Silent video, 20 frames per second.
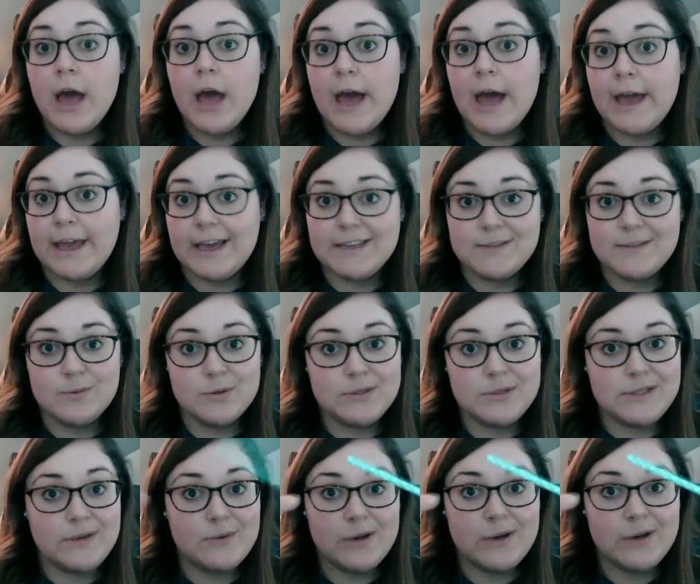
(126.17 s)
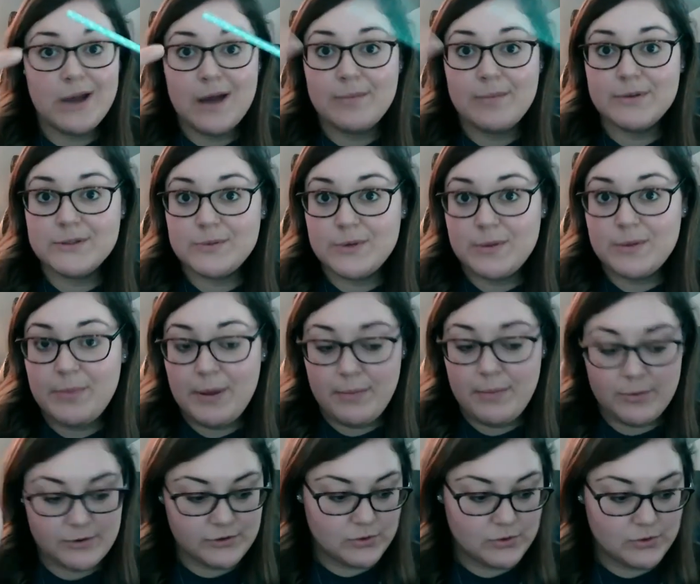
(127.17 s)
I guess we'll see what happens with a
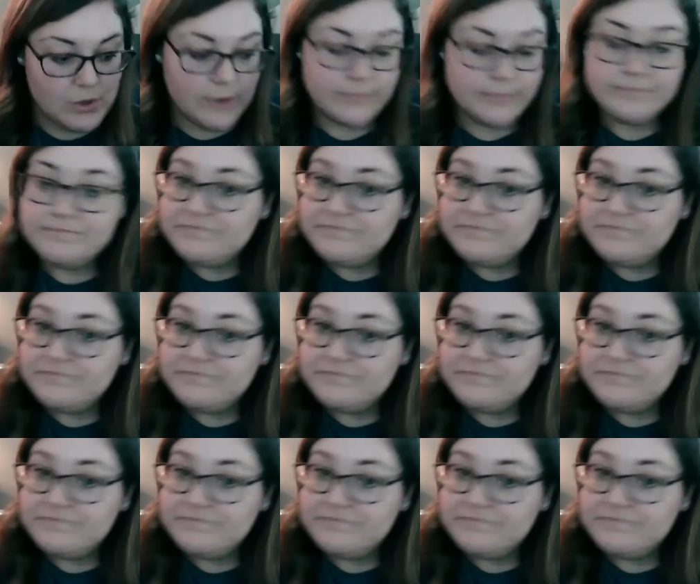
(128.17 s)
paper straw.